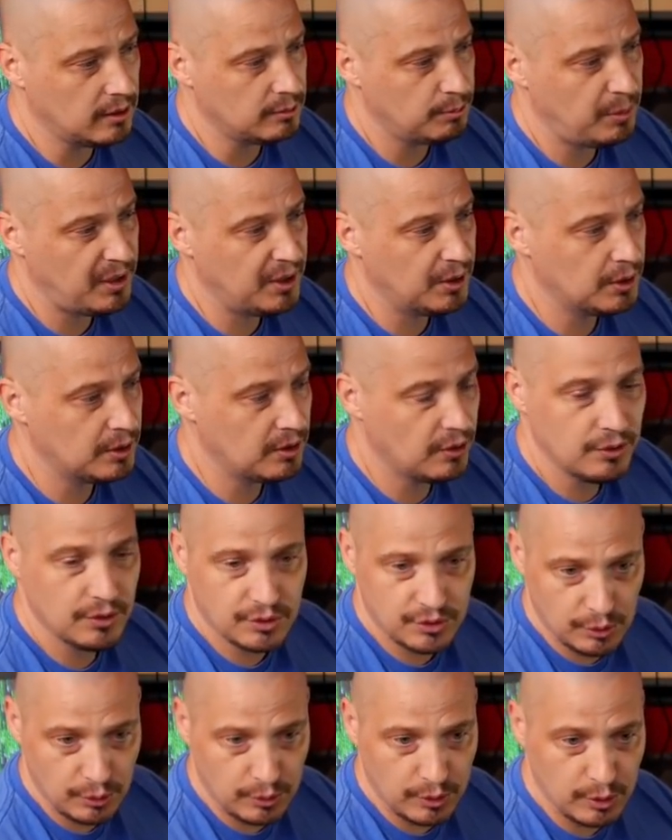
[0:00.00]
Peter to the
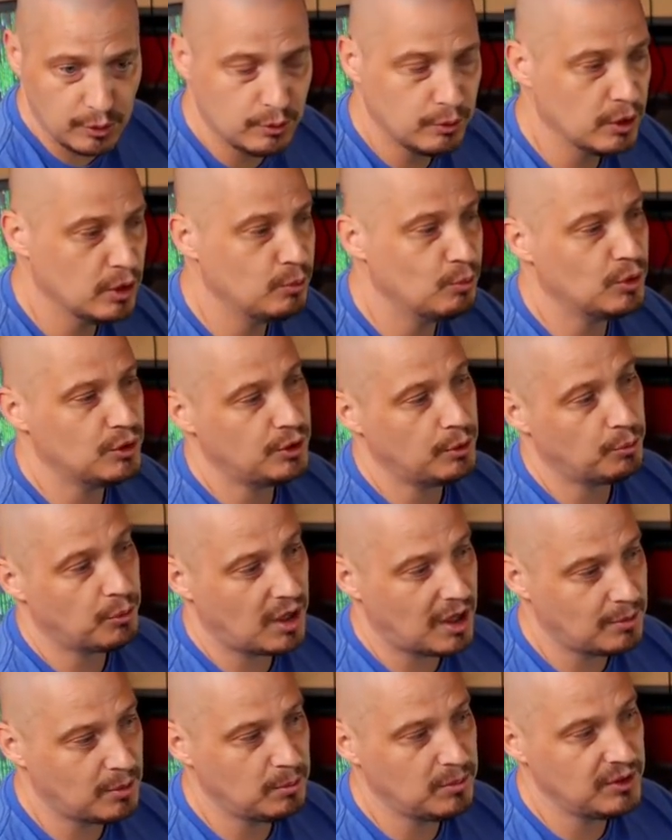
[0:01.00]
sudo group, which you
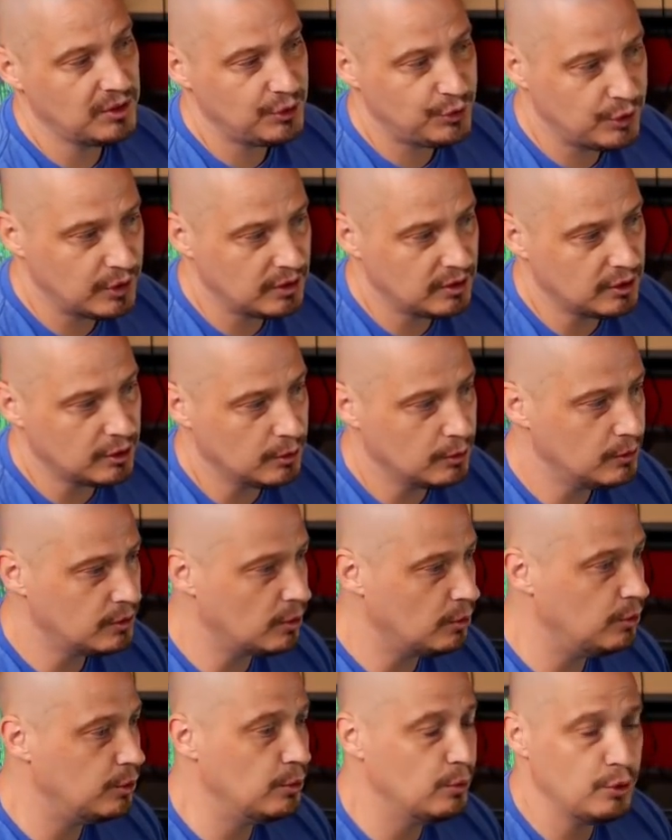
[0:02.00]
probably should do. So
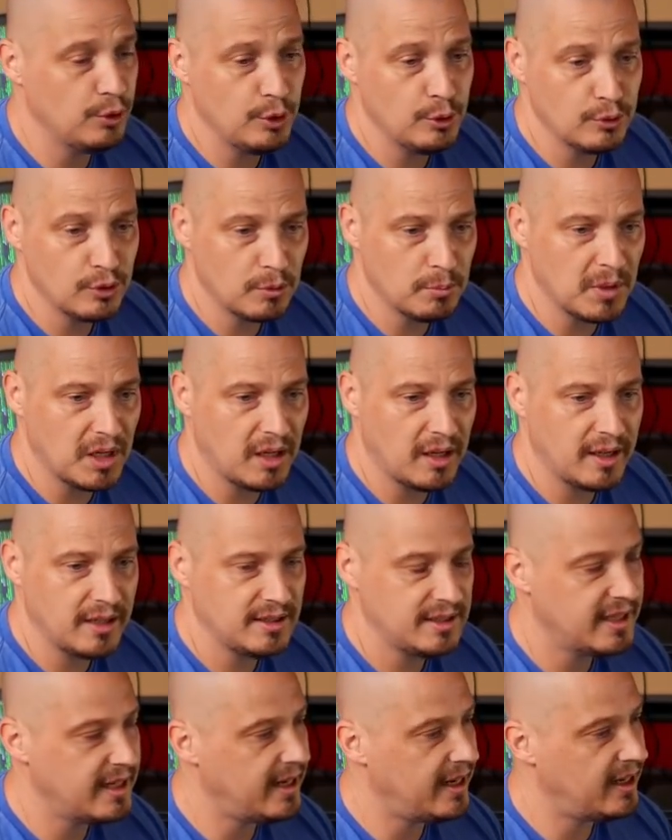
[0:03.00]
do user mod
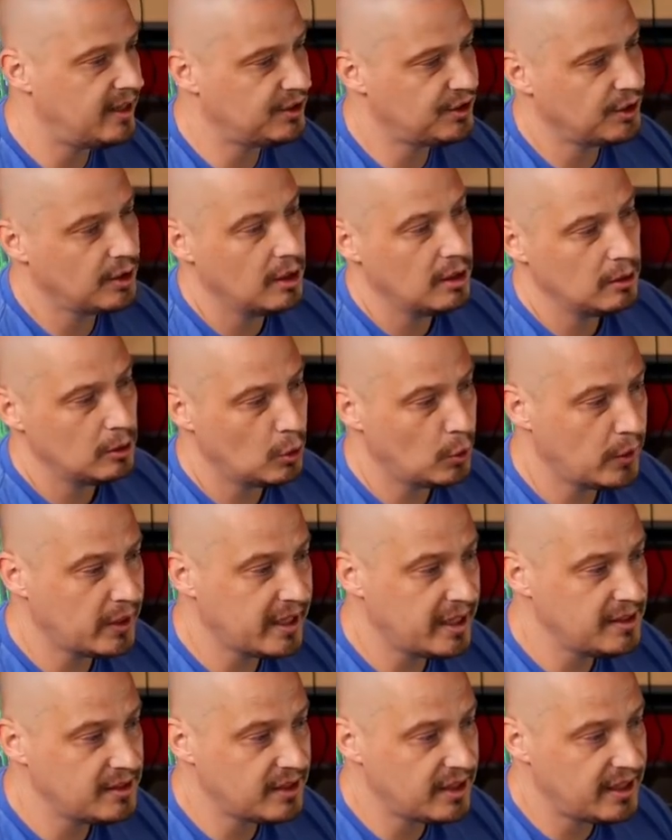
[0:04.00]
dash
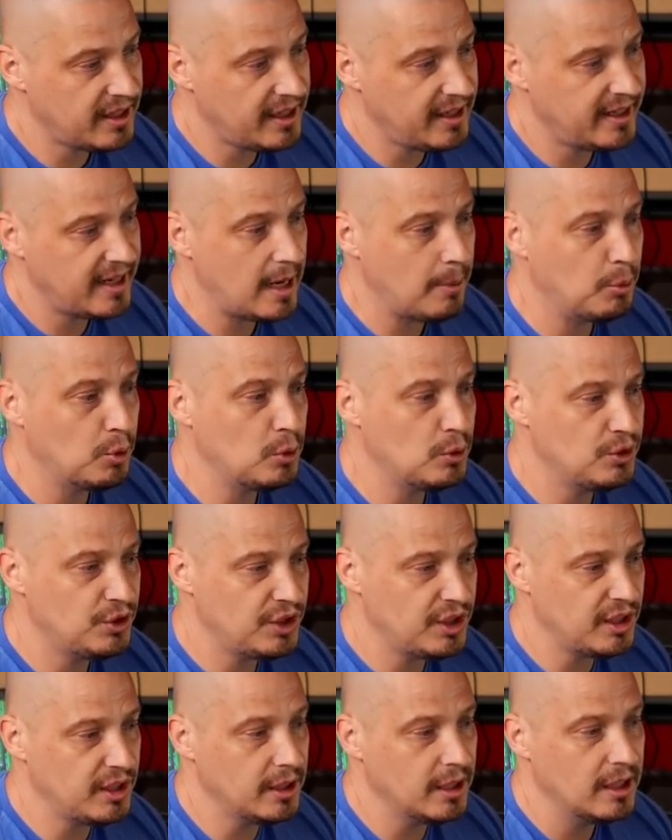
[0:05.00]
lowercase a capital
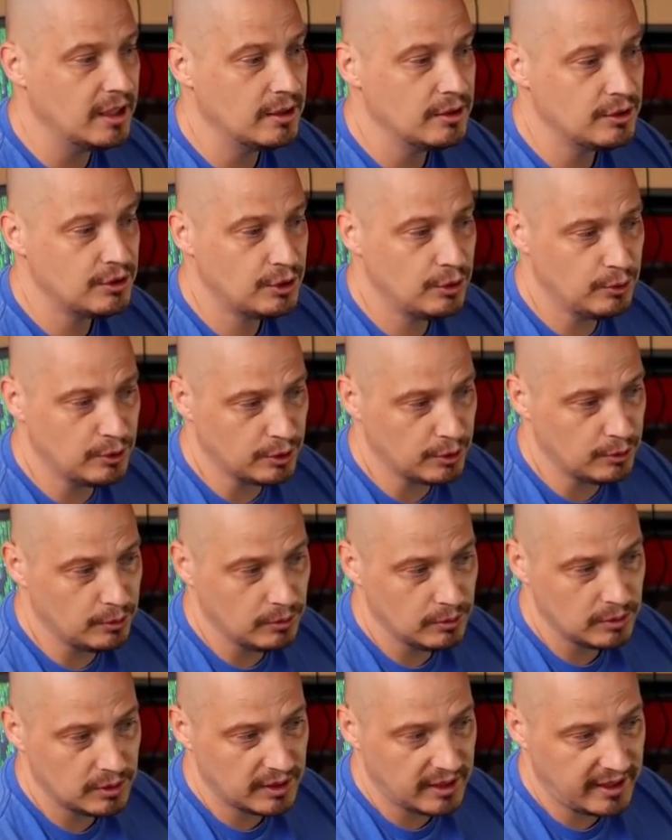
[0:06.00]
G sudo
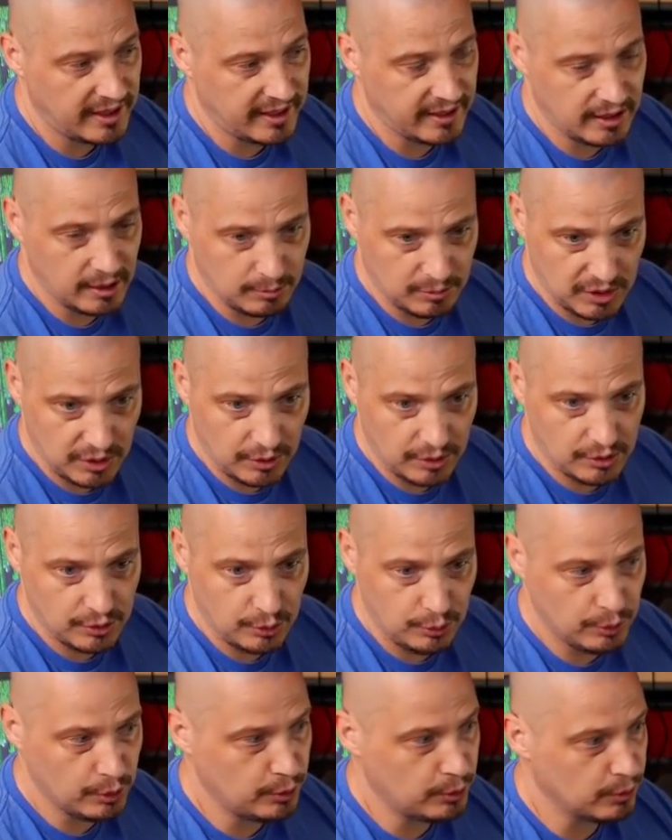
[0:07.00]
to add him to the
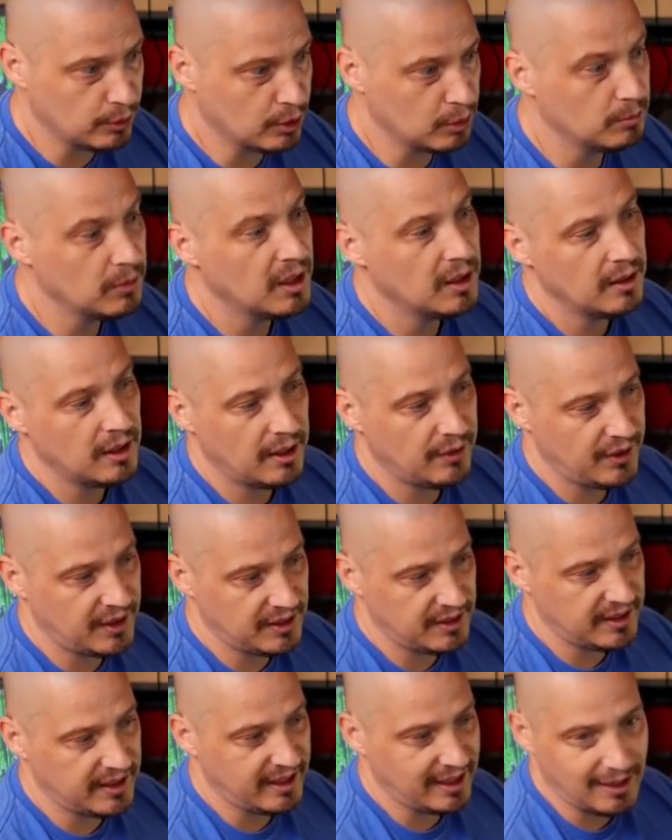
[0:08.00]
sudo group, and
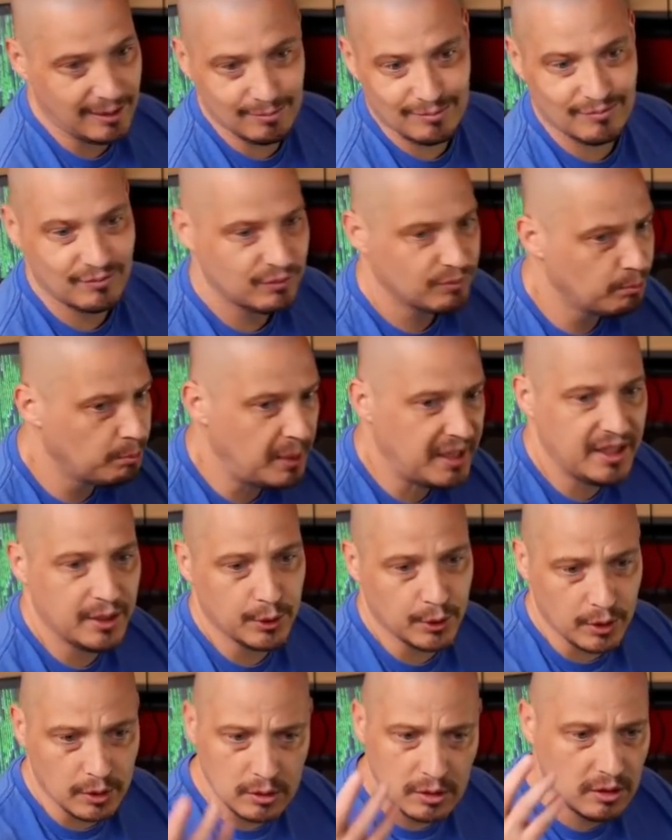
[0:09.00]
then name
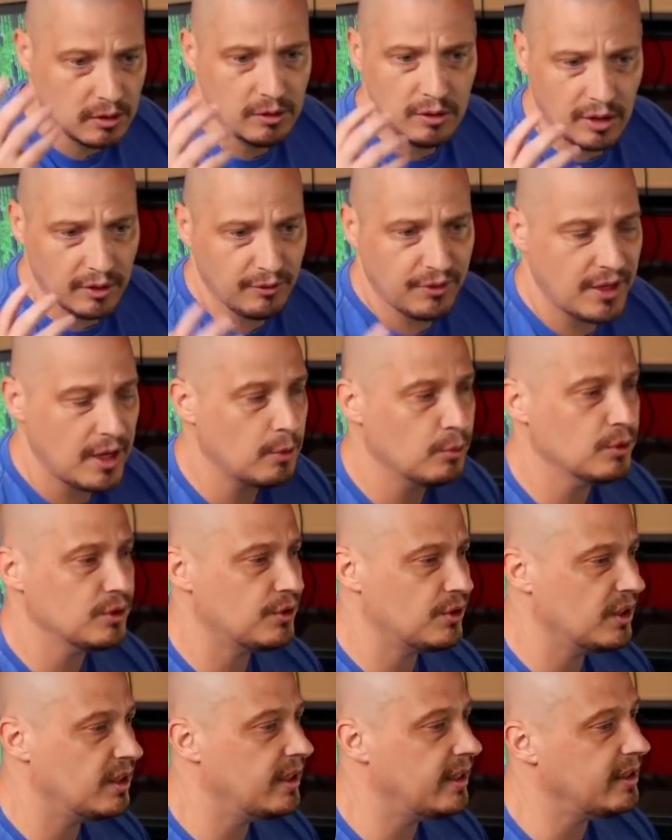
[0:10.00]
Peter, if that was
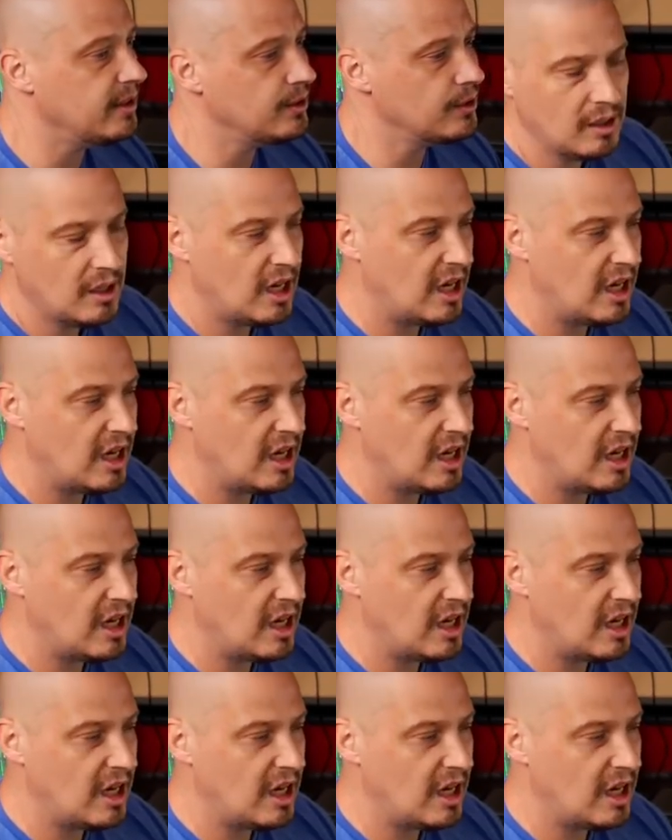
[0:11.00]
the case.